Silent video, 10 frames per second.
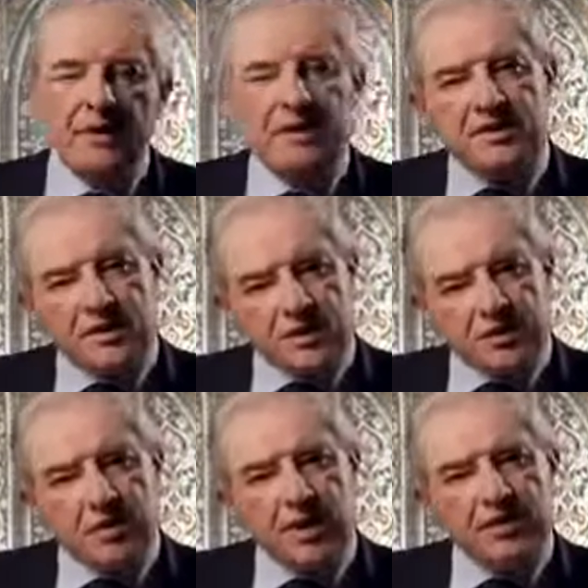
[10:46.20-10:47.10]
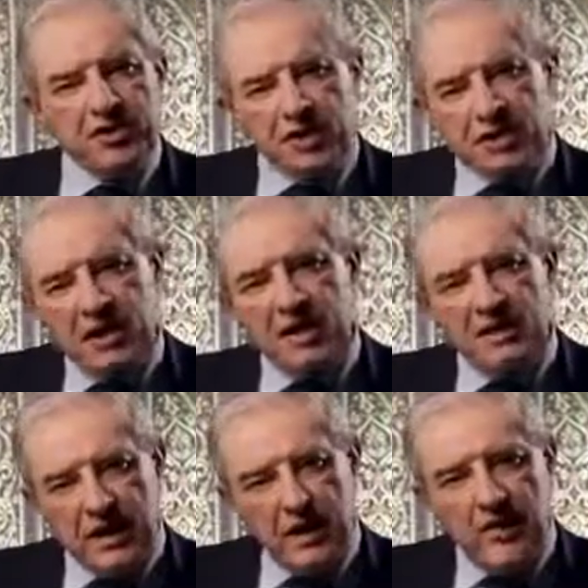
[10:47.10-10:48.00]
The situation
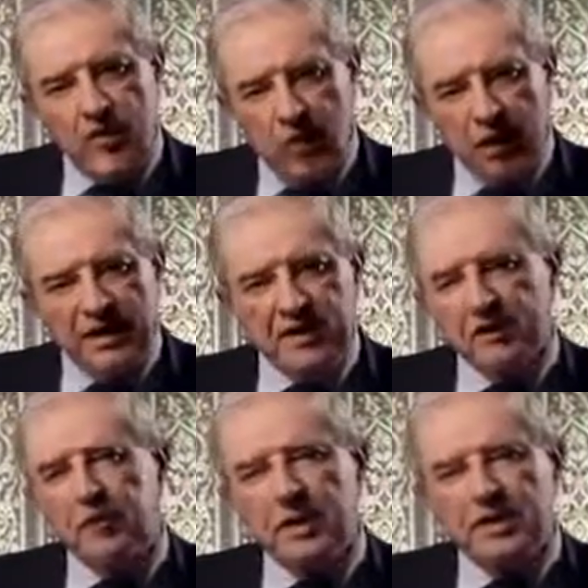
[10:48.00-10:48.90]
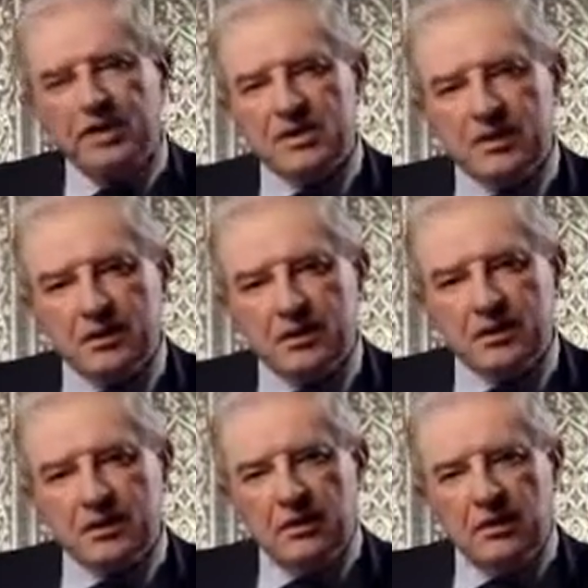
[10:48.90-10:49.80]
is now quite different.
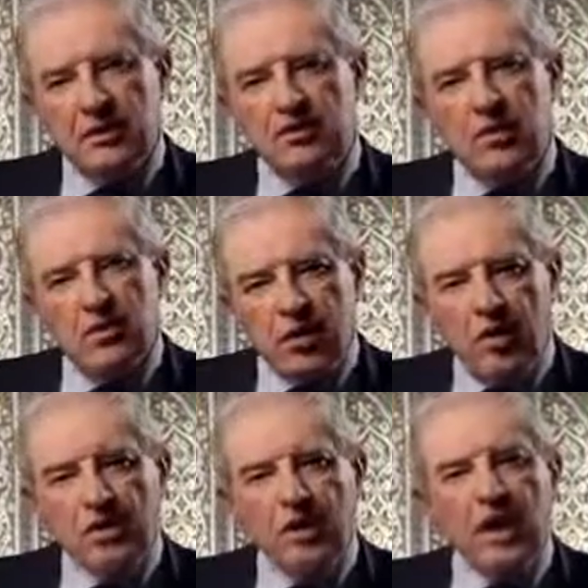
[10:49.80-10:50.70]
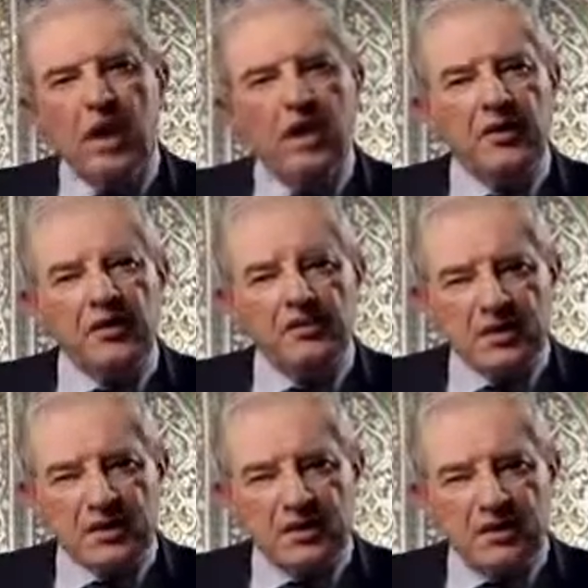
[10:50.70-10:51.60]
No longer are the
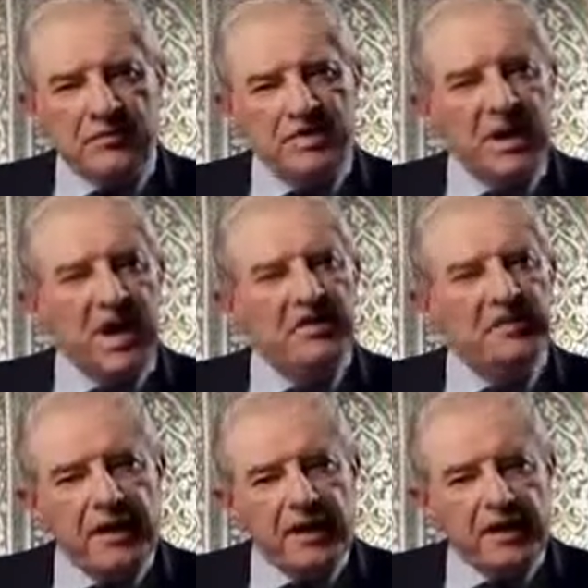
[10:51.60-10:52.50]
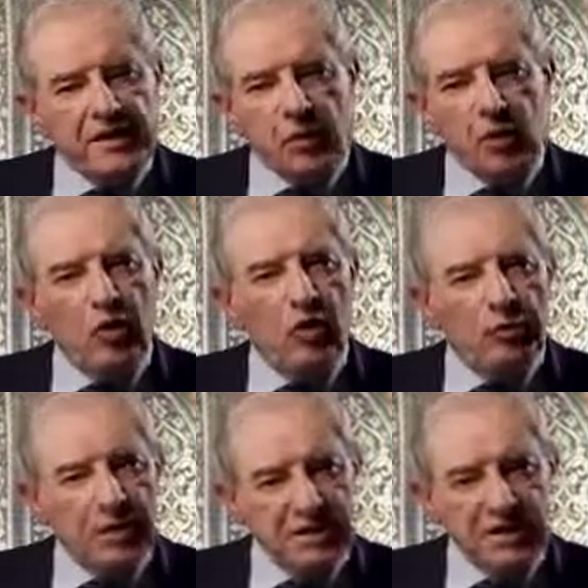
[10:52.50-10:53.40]
Muslims a very small
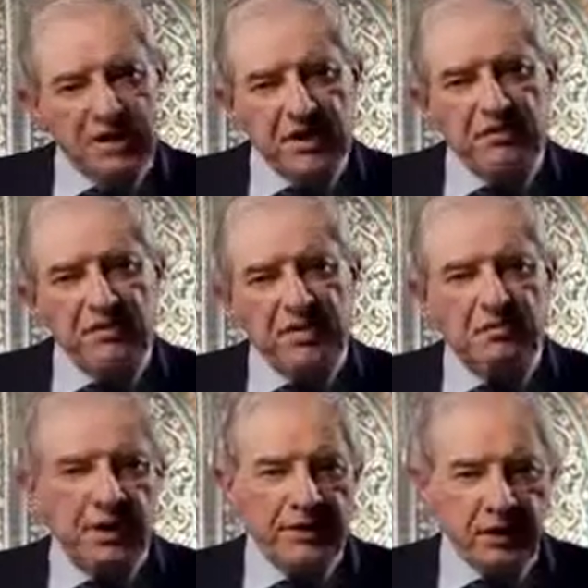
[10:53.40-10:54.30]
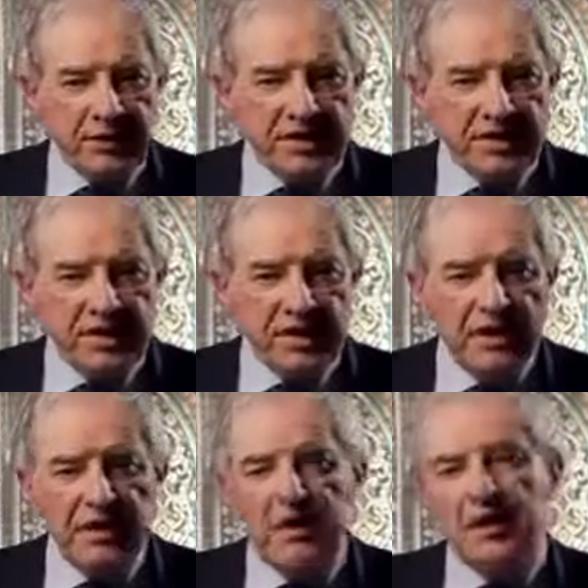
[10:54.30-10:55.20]
persecuted minority,
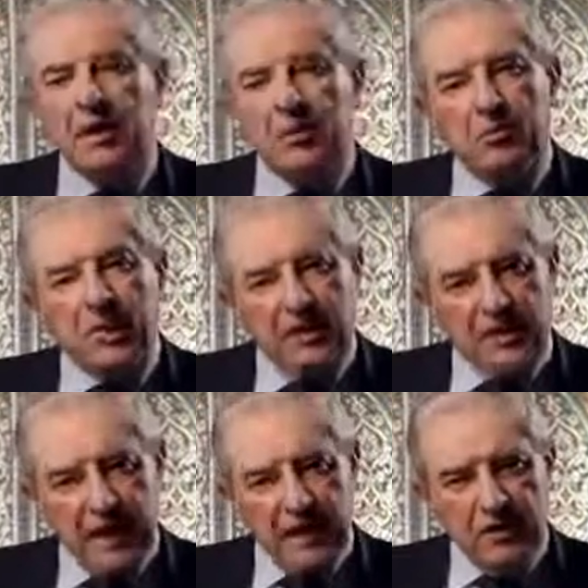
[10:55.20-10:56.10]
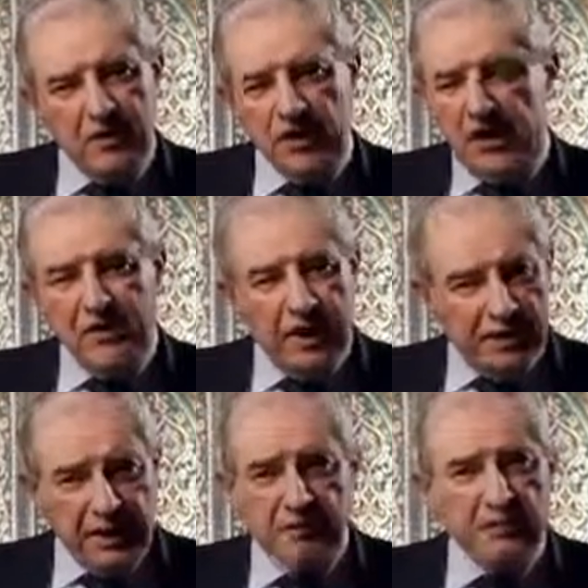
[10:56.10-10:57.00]
but now their
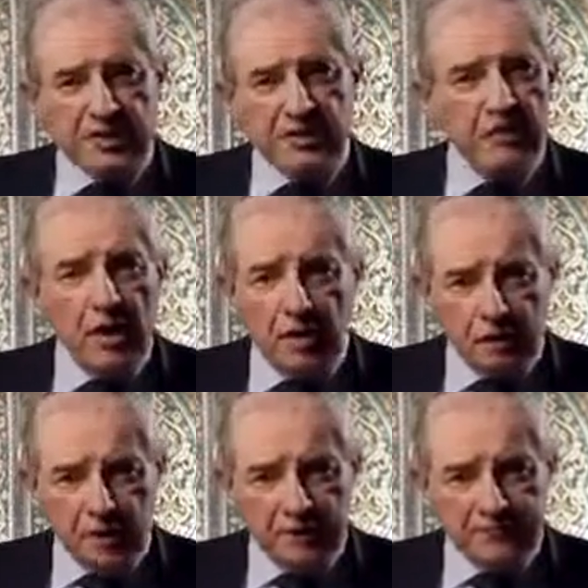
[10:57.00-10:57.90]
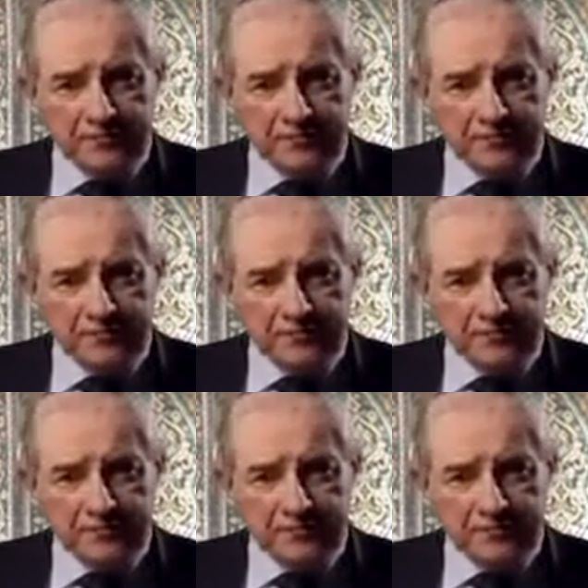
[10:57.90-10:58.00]
numbers grow.